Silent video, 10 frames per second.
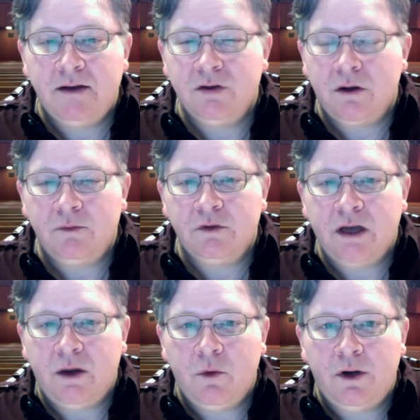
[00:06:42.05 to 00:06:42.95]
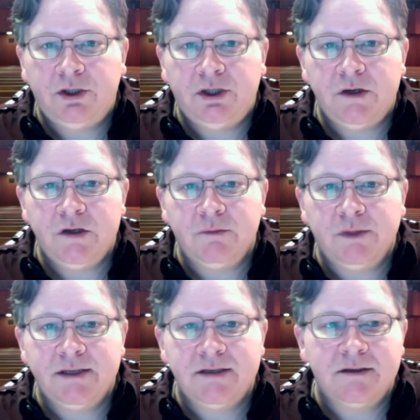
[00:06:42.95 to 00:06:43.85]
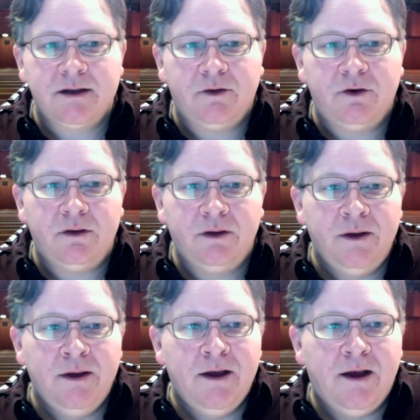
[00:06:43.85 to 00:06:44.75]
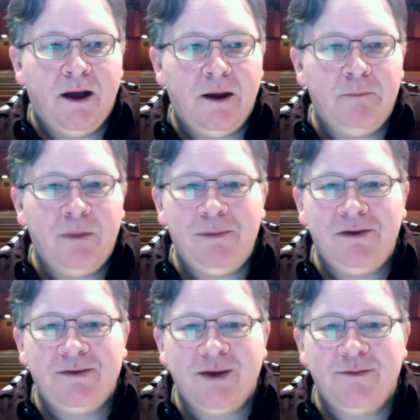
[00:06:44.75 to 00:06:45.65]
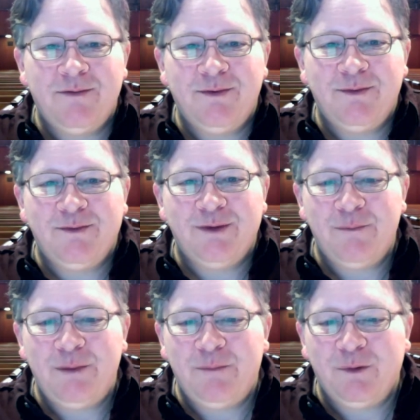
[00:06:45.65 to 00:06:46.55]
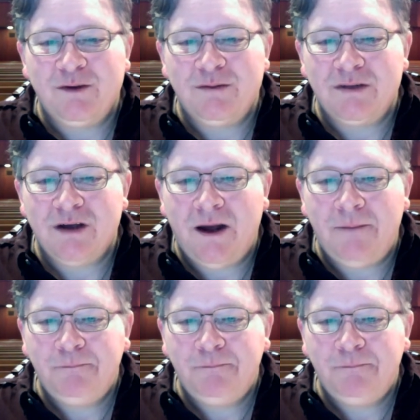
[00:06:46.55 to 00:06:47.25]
So I was kind of wanted to share some lessons I learned, maybe save some people some time.